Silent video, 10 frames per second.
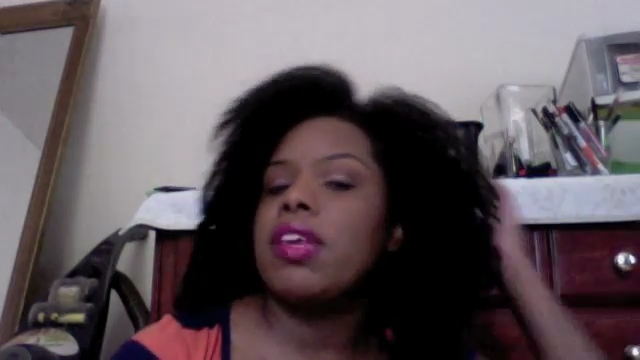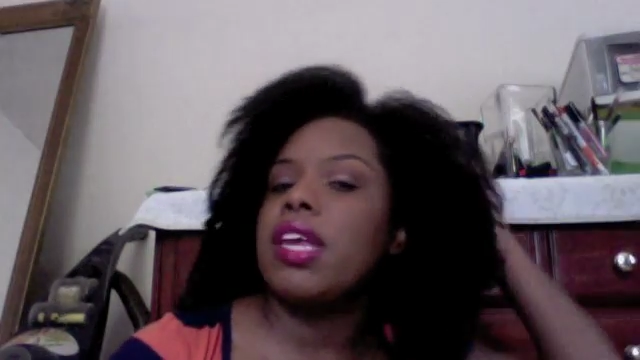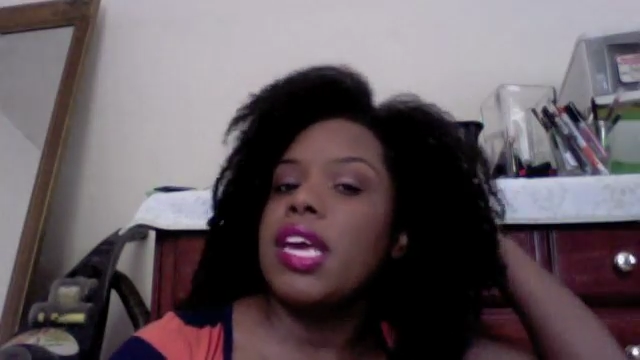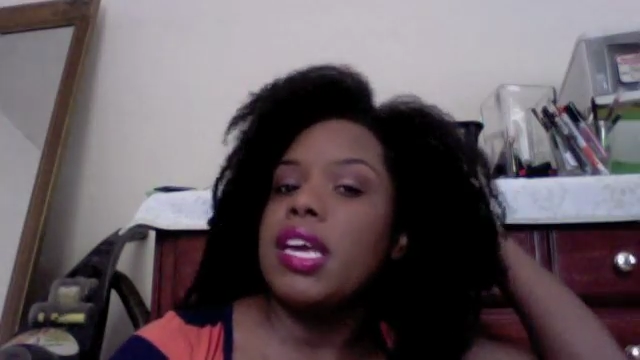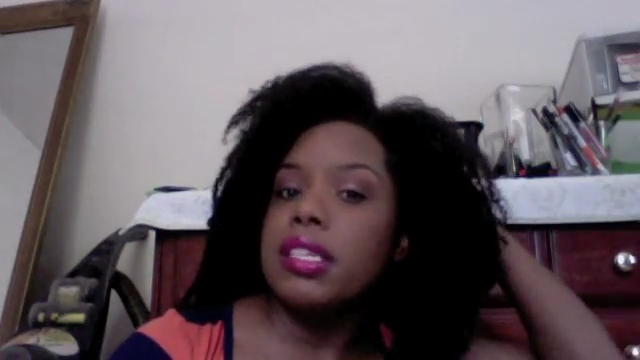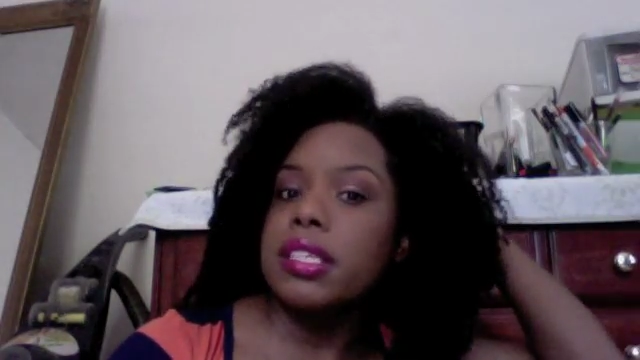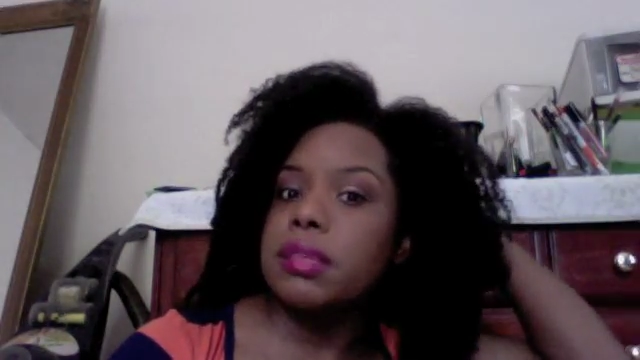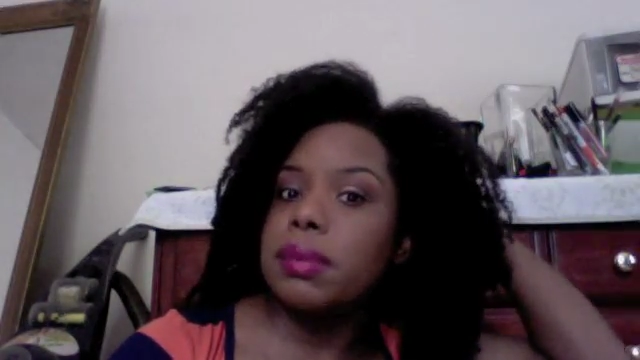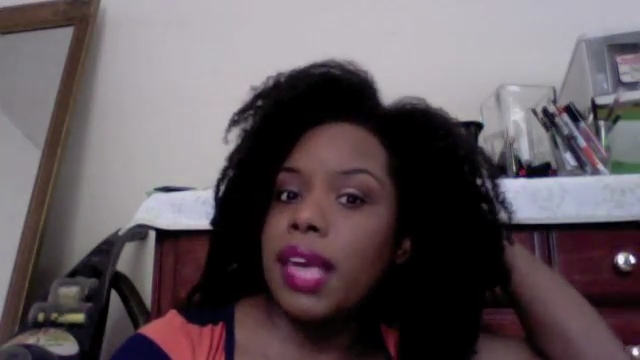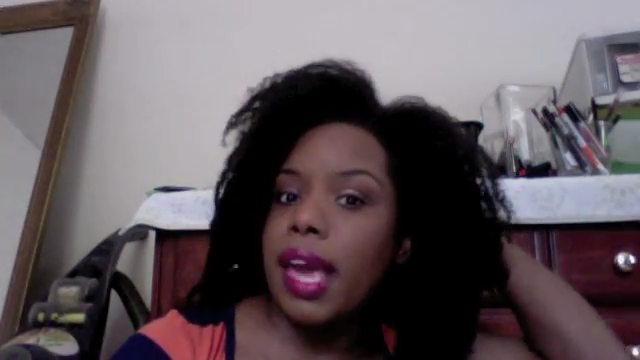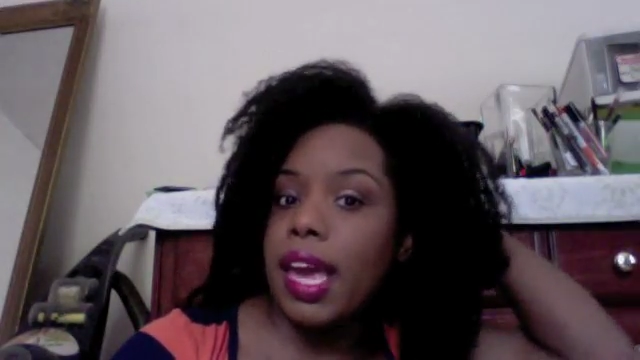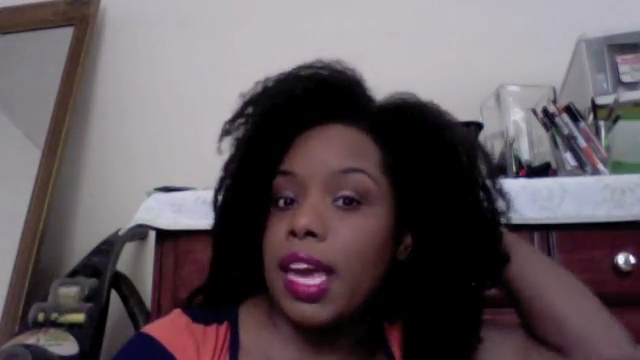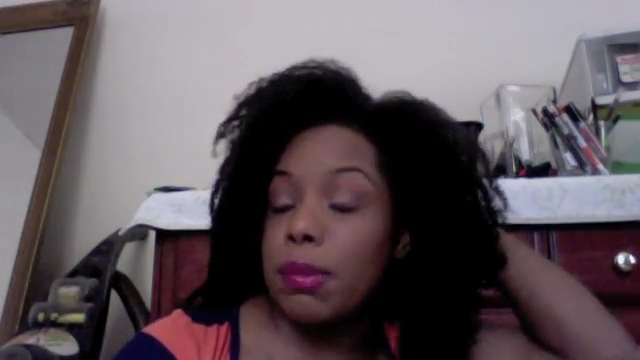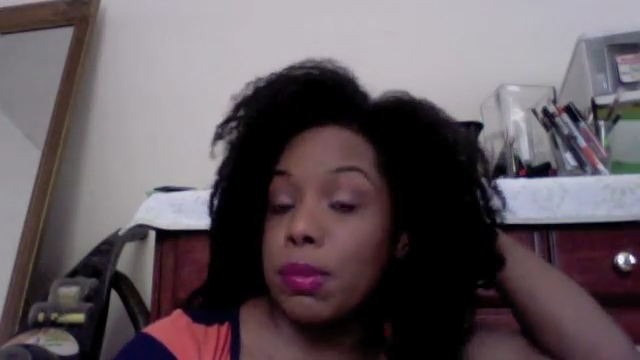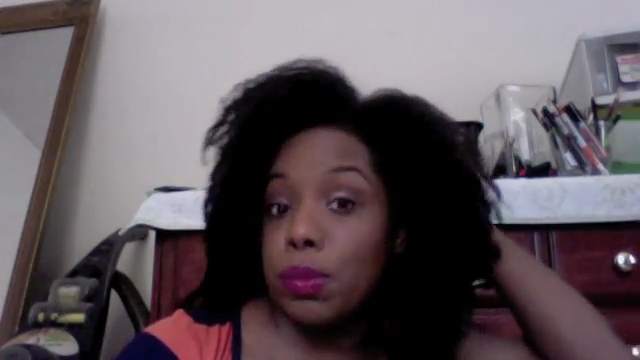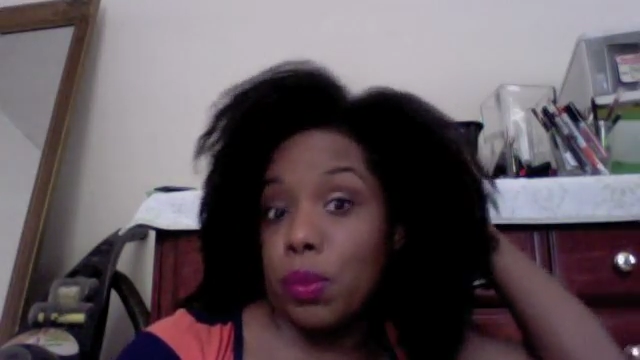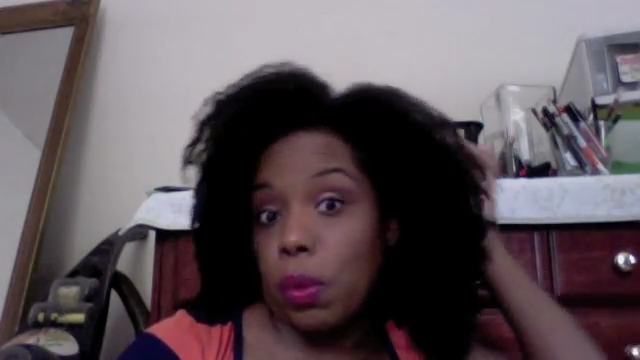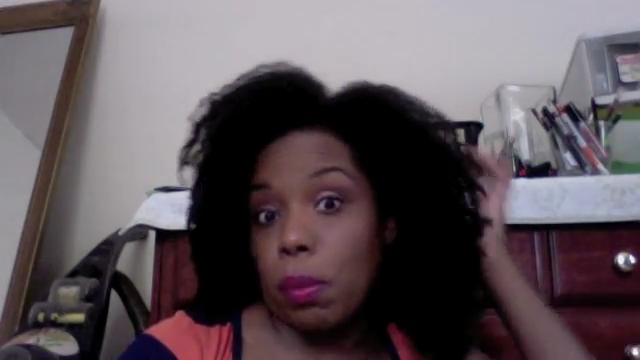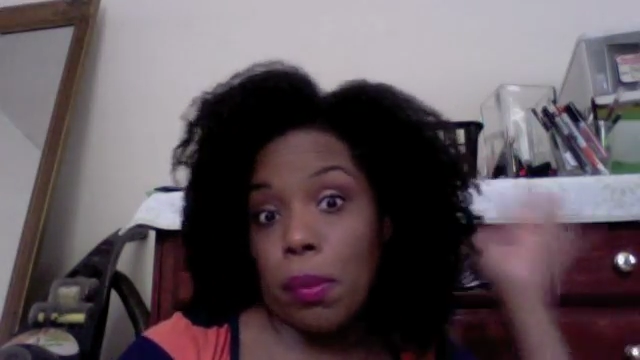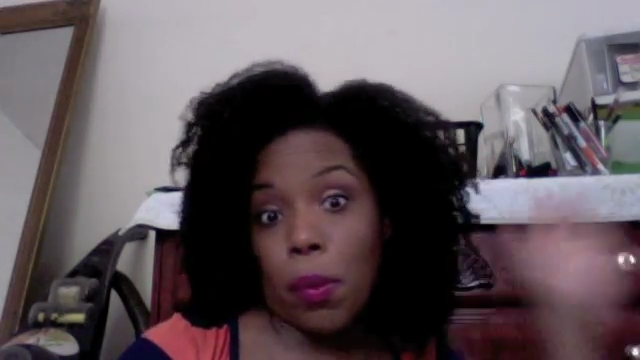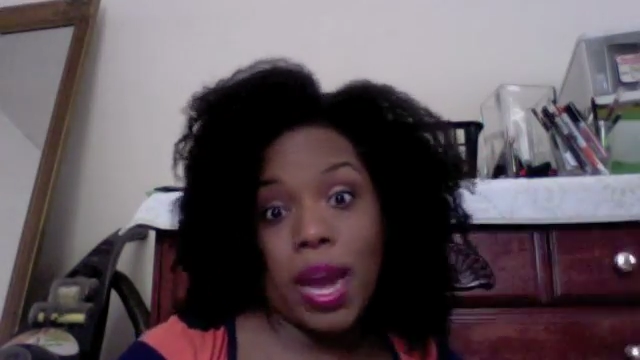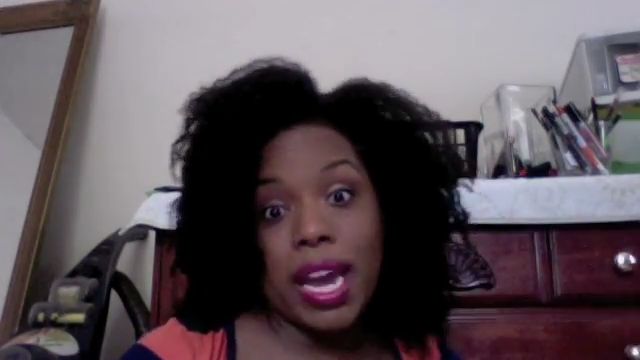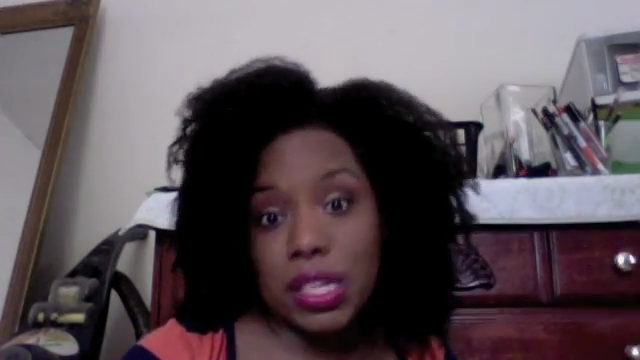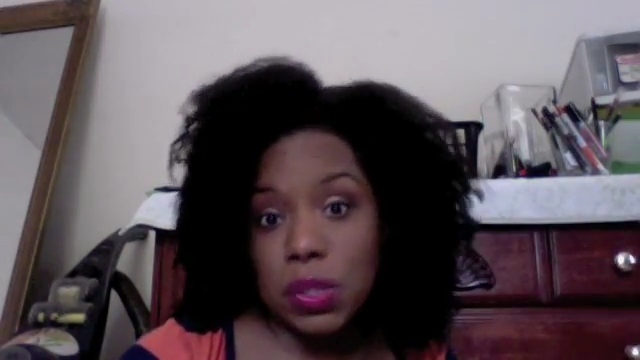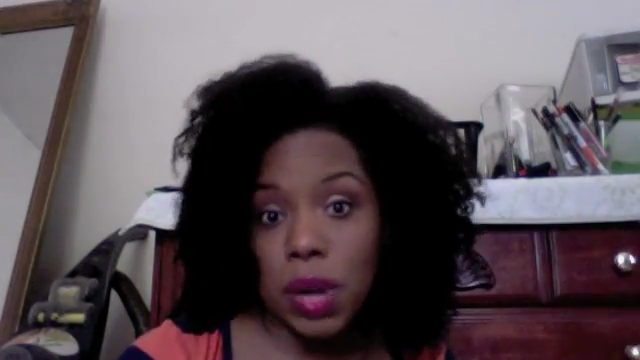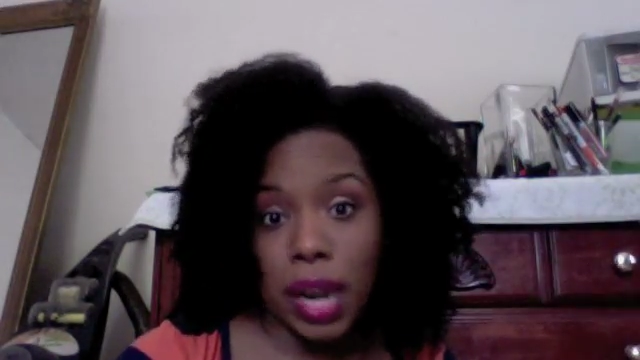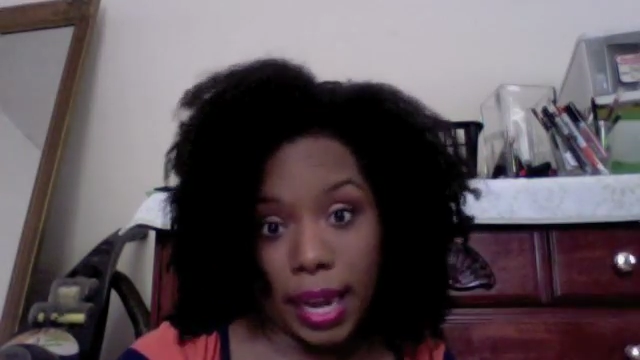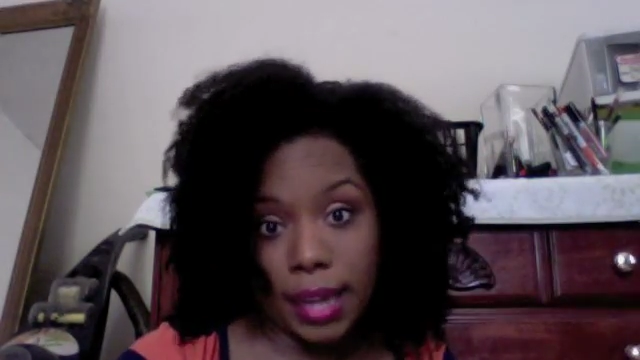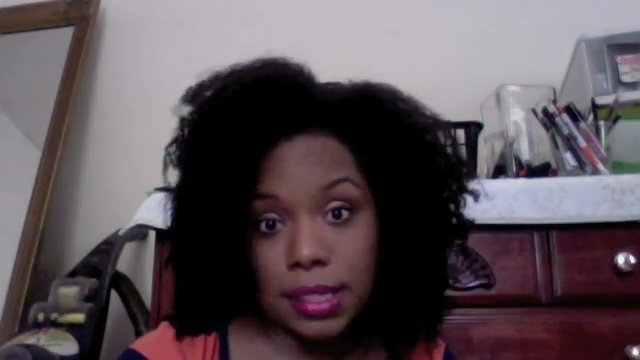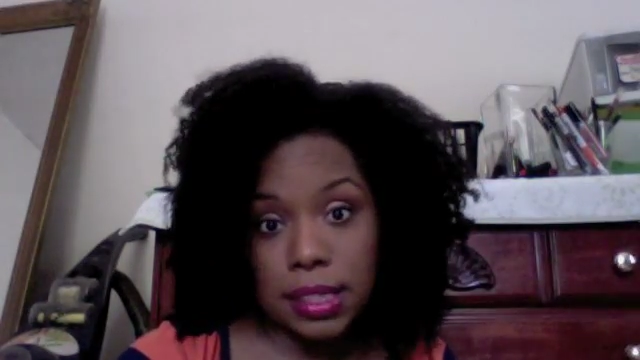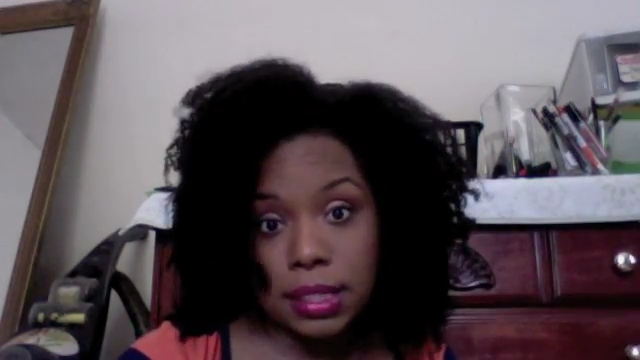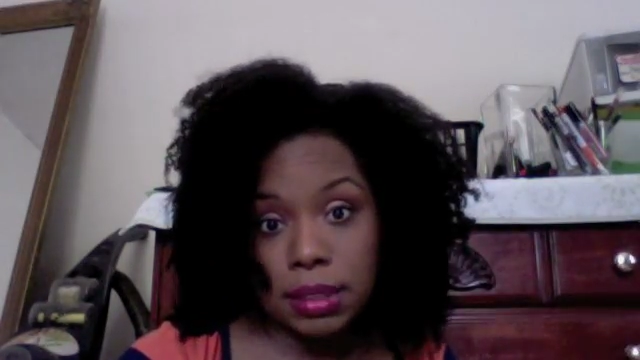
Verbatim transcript: It just became way too light.